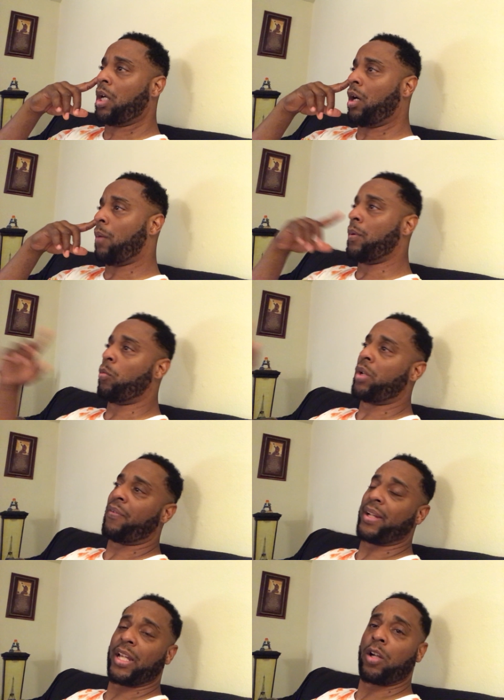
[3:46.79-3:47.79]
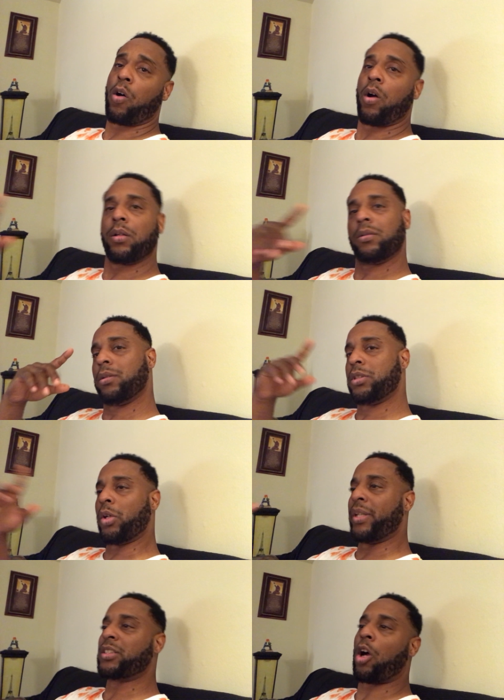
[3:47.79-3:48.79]
Um, what if I get caught? So
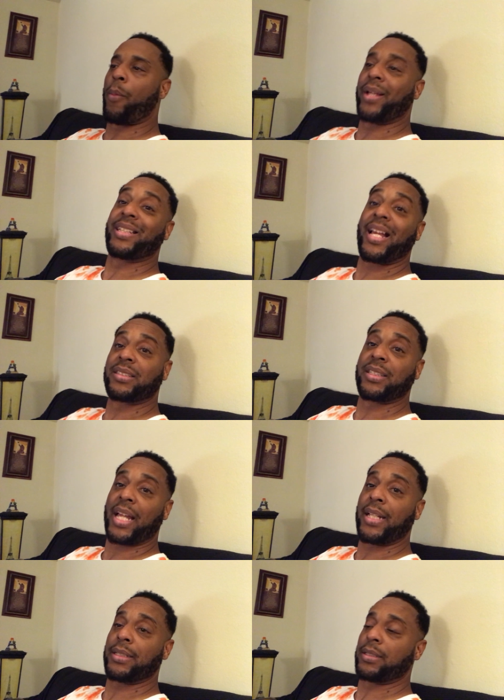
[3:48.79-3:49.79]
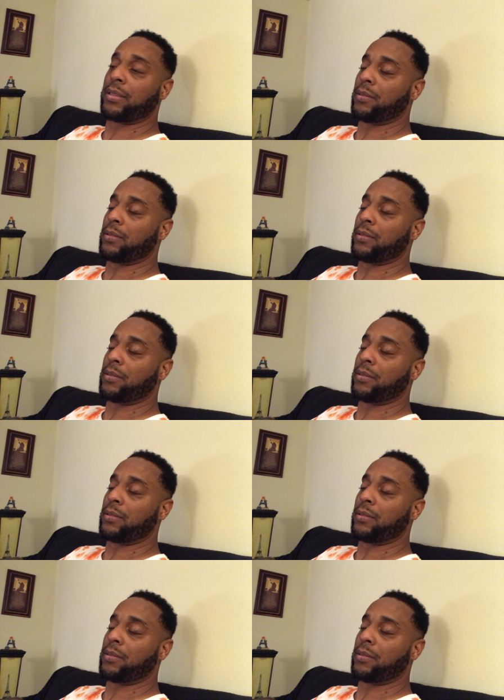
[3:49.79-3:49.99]
he's always hesitating.